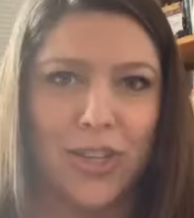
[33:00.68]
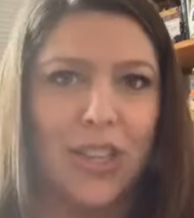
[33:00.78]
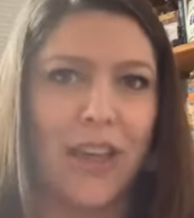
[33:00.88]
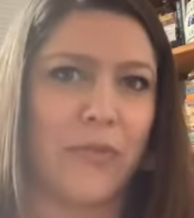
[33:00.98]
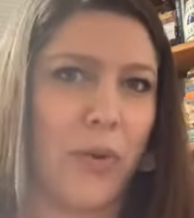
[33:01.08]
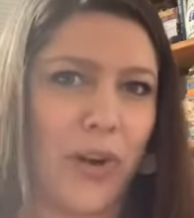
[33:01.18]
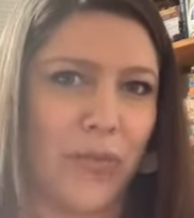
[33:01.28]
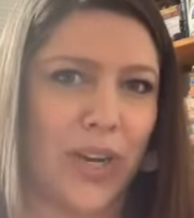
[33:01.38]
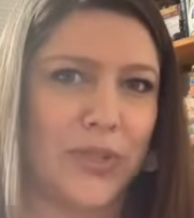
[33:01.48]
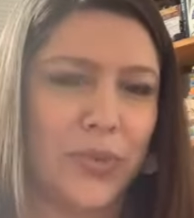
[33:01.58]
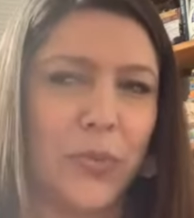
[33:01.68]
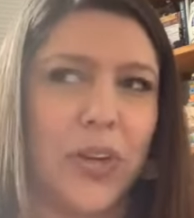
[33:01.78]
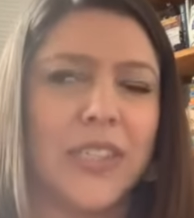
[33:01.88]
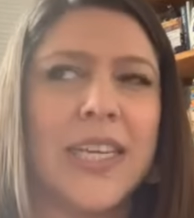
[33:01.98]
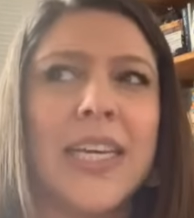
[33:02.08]
in life and part of what I do in the
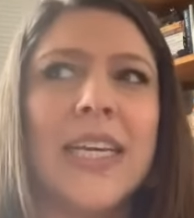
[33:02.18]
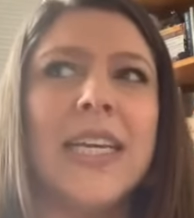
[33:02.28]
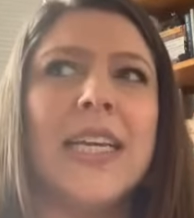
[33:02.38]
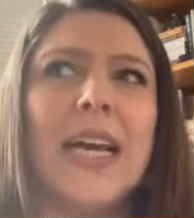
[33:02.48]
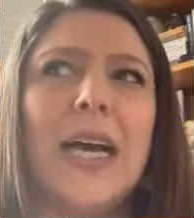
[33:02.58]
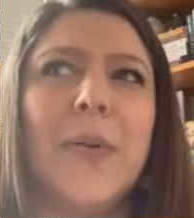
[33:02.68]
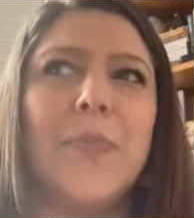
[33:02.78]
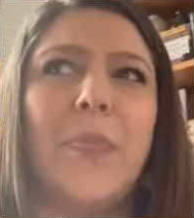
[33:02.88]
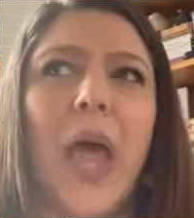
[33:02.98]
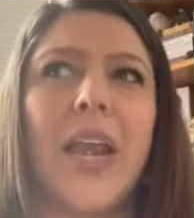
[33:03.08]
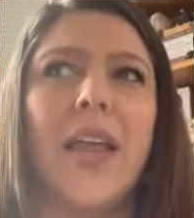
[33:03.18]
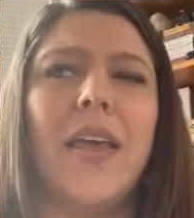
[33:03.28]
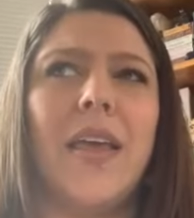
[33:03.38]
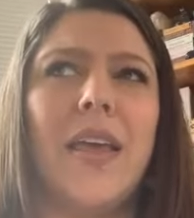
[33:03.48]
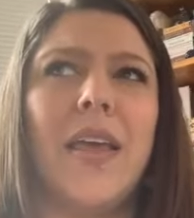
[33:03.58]
world. But
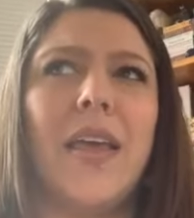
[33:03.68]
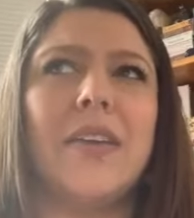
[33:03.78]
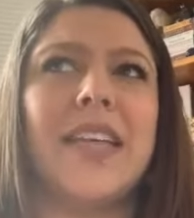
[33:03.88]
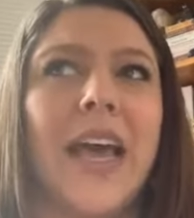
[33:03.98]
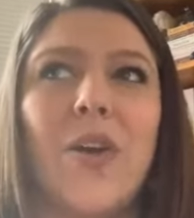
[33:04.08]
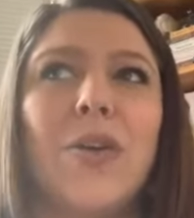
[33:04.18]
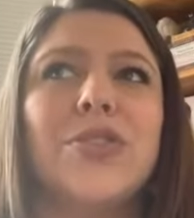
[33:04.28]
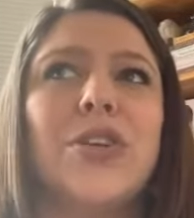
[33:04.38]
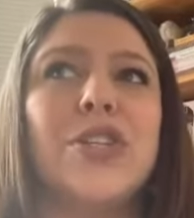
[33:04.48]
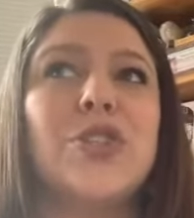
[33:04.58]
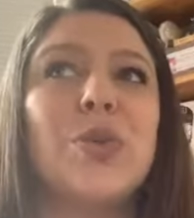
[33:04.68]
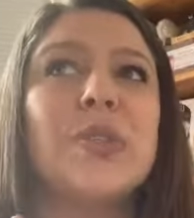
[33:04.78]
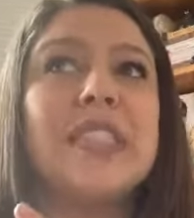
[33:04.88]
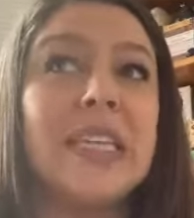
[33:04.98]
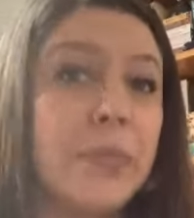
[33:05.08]
diet culture is so
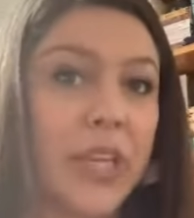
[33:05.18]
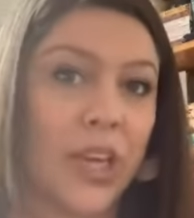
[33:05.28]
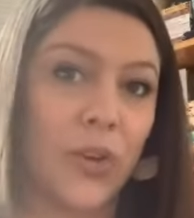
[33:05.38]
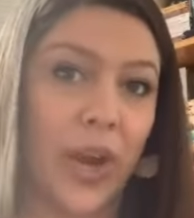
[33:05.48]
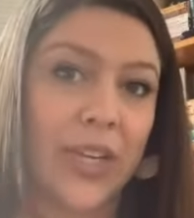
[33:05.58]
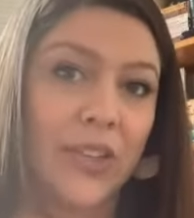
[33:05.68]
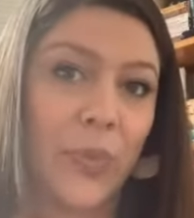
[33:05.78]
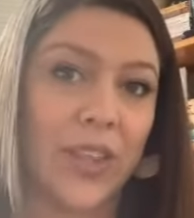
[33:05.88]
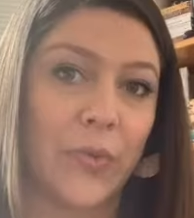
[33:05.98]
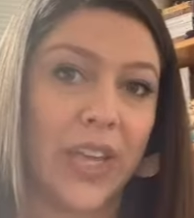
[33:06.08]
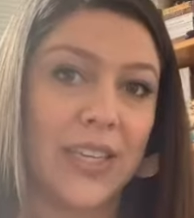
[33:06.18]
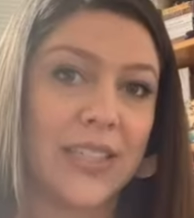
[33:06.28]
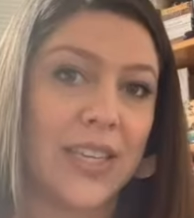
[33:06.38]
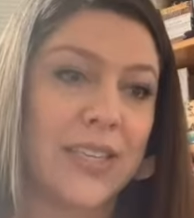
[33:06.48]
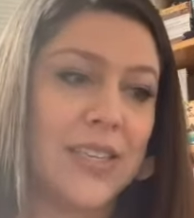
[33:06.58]
deeply ingrained in the way that we
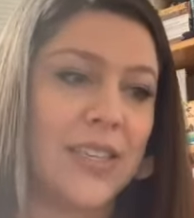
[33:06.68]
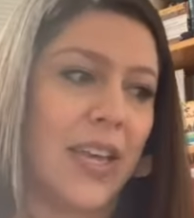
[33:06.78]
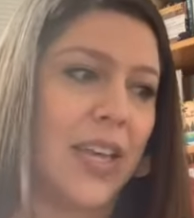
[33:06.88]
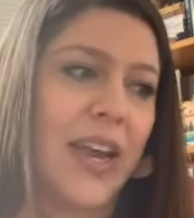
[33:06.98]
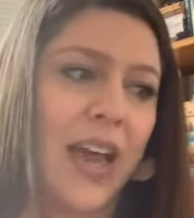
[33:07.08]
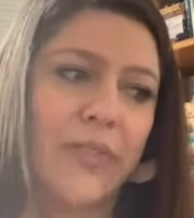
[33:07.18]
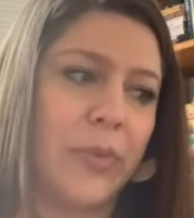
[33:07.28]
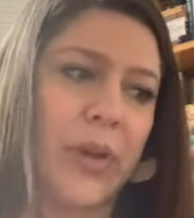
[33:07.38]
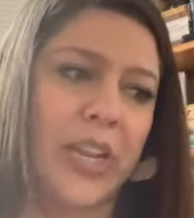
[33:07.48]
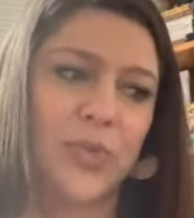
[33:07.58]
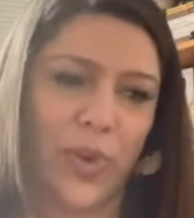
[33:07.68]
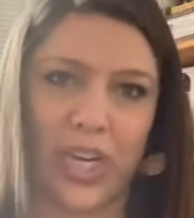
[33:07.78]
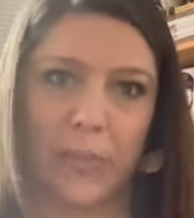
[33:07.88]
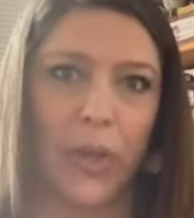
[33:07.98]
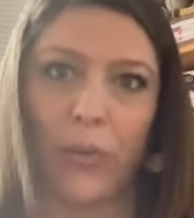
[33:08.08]
exist that not everybody is ready
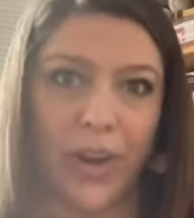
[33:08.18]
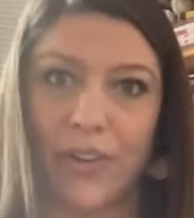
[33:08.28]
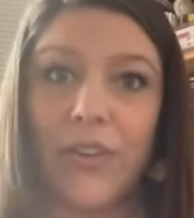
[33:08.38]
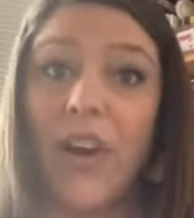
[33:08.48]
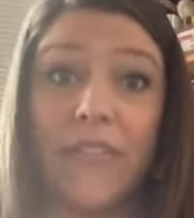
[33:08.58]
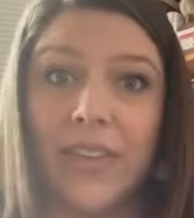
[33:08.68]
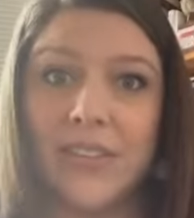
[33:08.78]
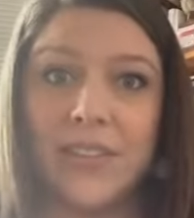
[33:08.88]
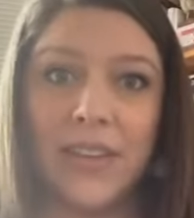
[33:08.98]
to be critical of it.